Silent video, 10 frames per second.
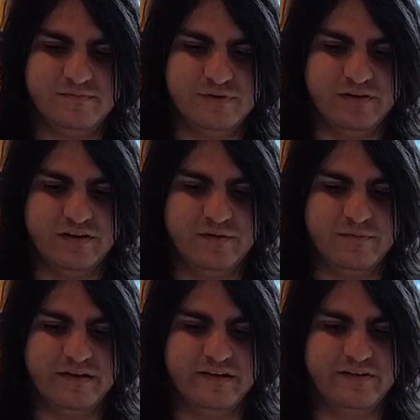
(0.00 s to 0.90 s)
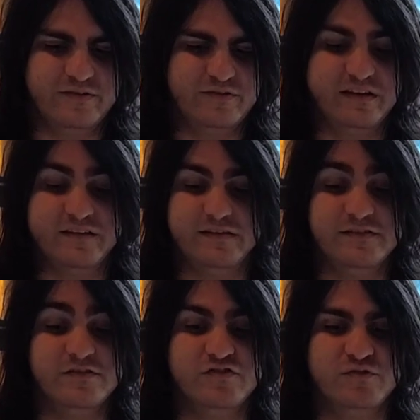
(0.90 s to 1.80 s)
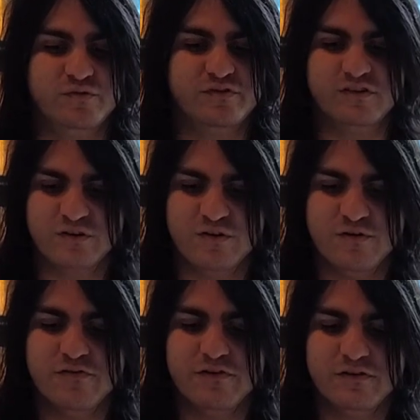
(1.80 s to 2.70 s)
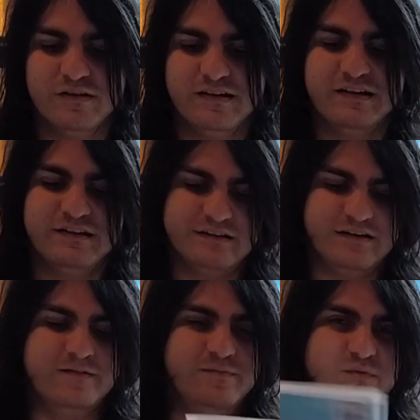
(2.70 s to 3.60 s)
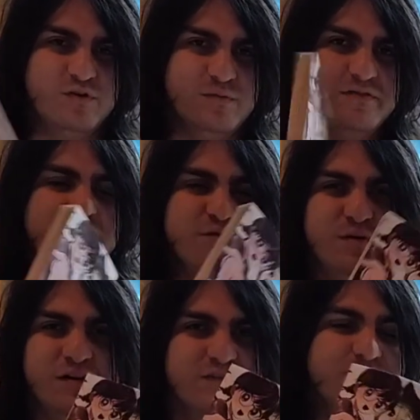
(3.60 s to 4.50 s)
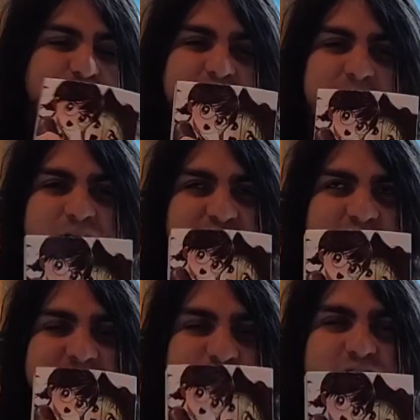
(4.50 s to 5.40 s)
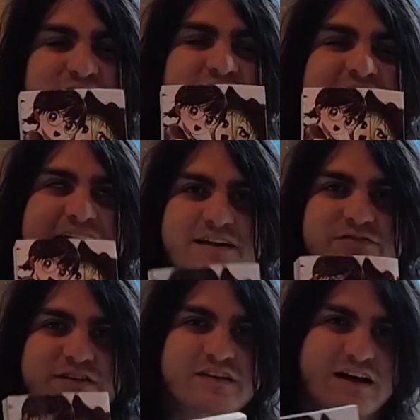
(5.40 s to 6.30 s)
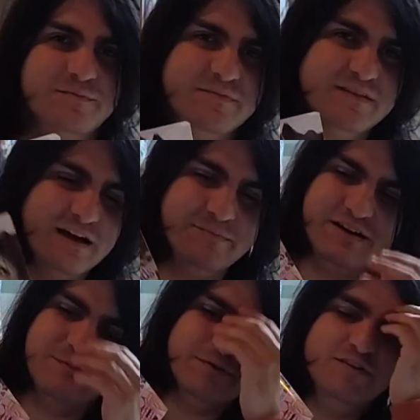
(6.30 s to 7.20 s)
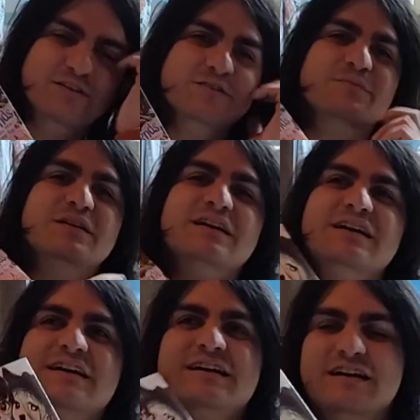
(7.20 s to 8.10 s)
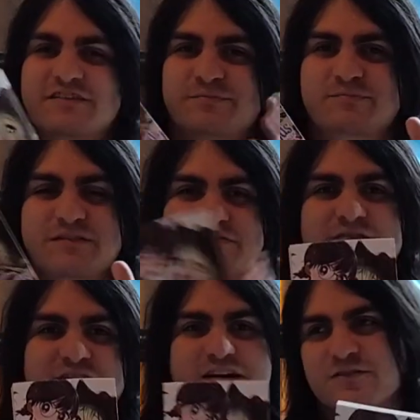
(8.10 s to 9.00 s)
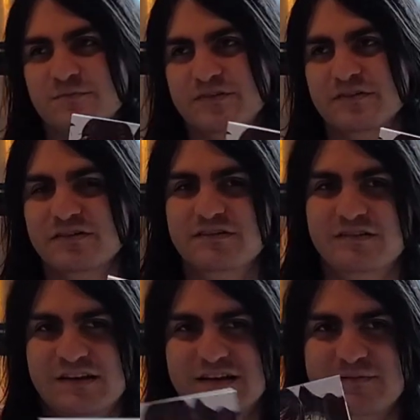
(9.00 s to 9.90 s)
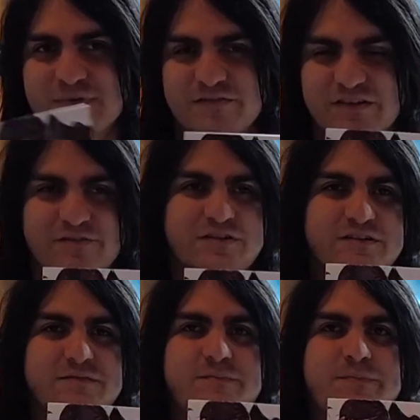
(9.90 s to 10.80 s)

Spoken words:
bringing up characters that season 2 is gonna go over. And one of my favorite mangas of all time, I just have to mention it every time I pick up a volume. It's my favorite harem series. My favorite.